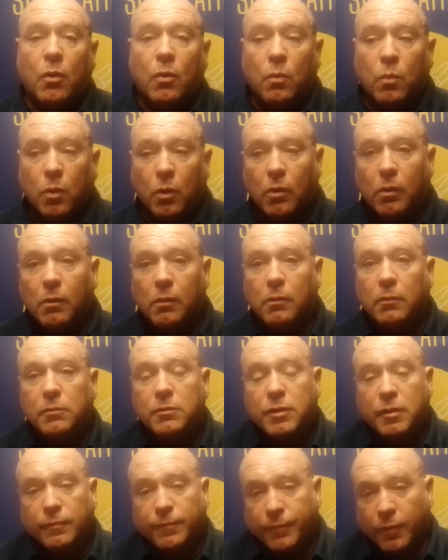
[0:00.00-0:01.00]
will
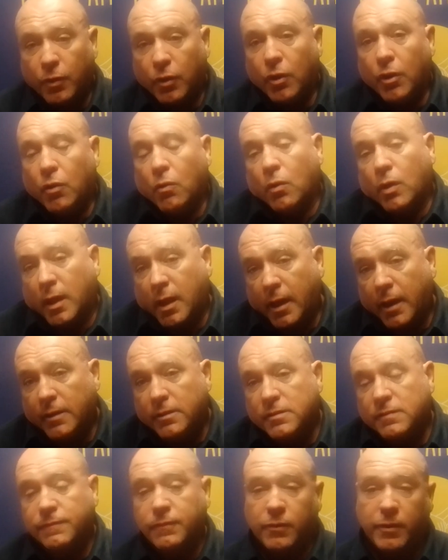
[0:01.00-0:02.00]
defer your
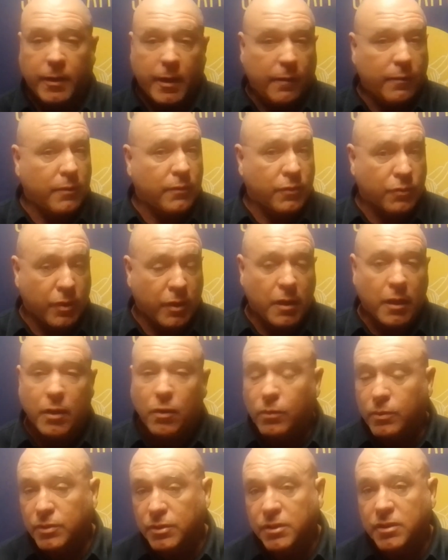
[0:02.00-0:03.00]
case for another 3
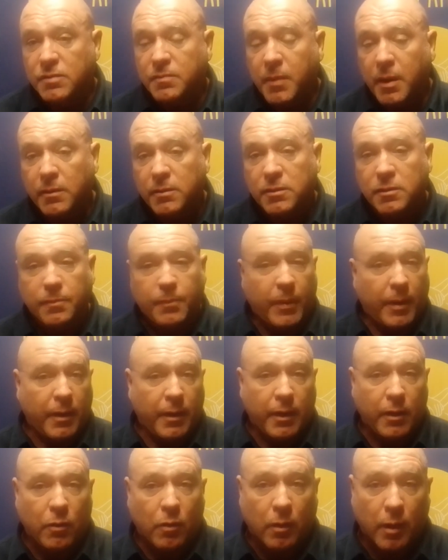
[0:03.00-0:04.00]
or 6 months,
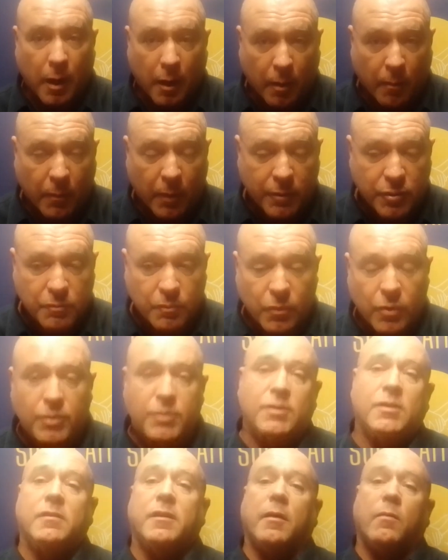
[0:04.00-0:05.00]
depending on how much
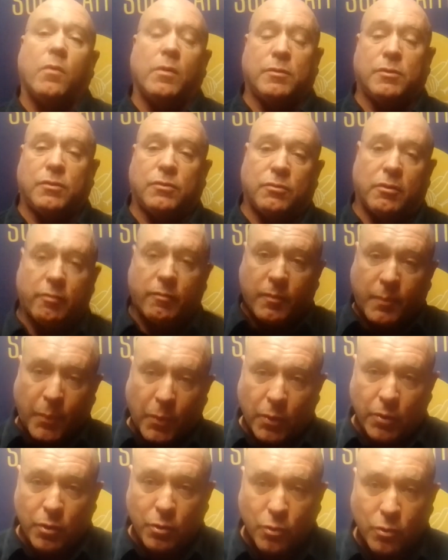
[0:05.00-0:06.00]
mercy they want to throw
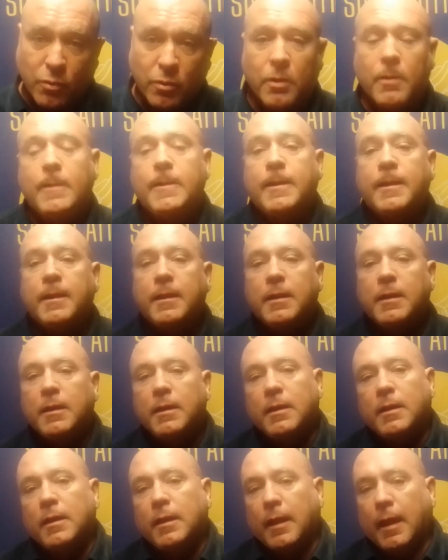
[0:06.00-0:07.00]
upon you,
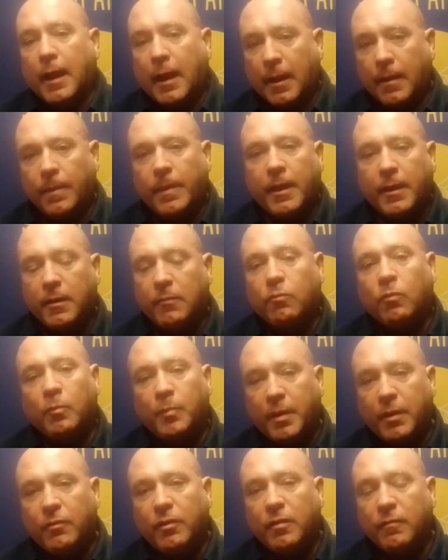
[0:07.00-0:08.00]
and then it will
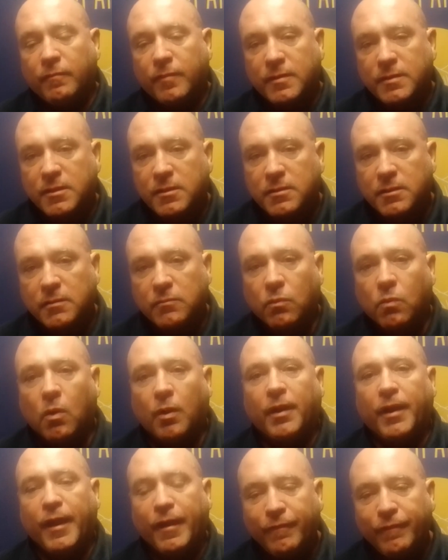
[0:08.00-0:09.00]
be revisited.
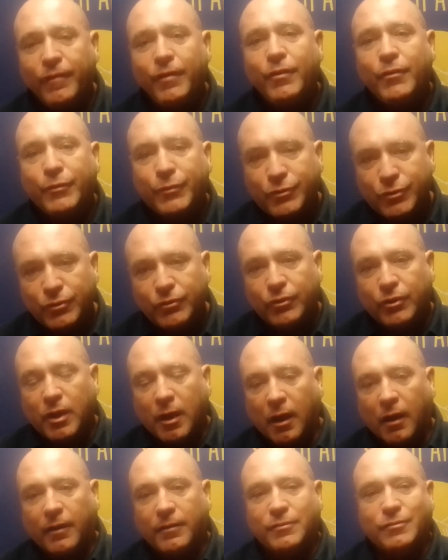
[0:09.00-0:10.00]
Whatever you do,
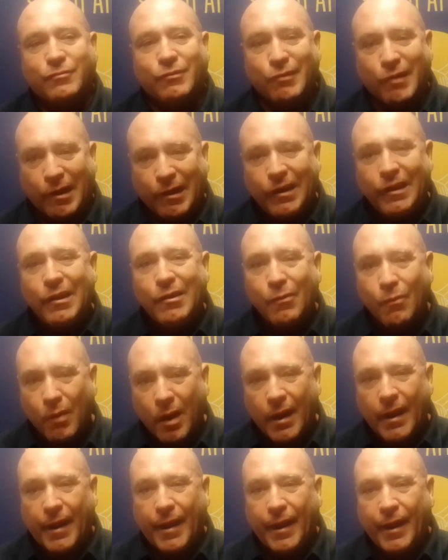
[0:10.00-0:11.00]
guys, running
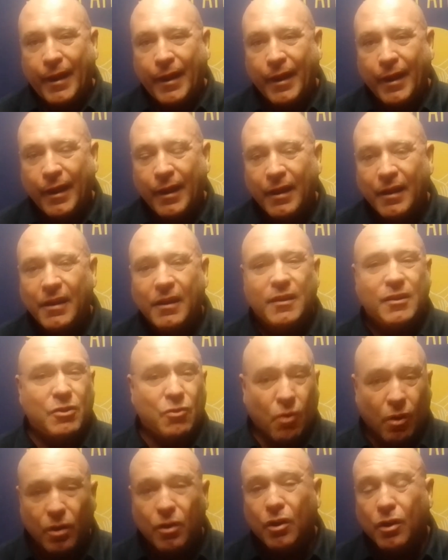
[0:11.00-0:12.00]
away is
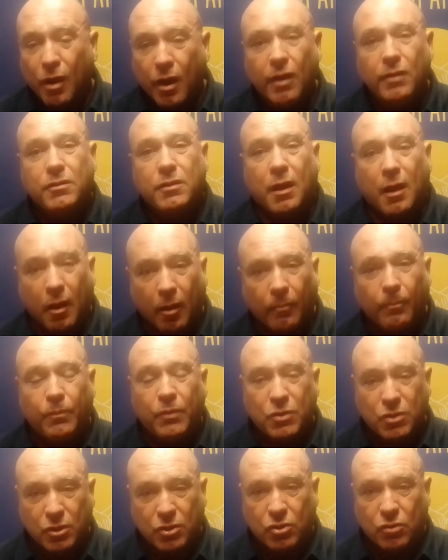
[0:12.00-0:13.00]
not going to help
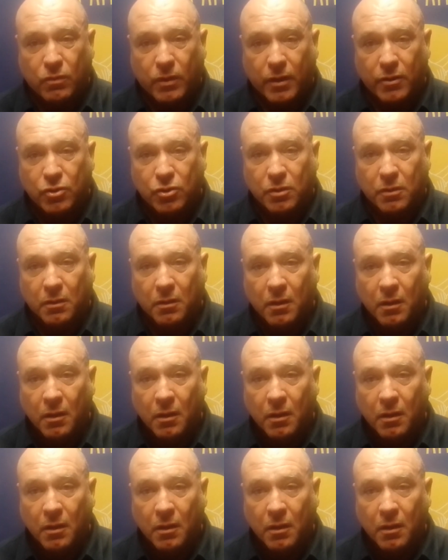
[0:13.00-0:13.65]
the situation.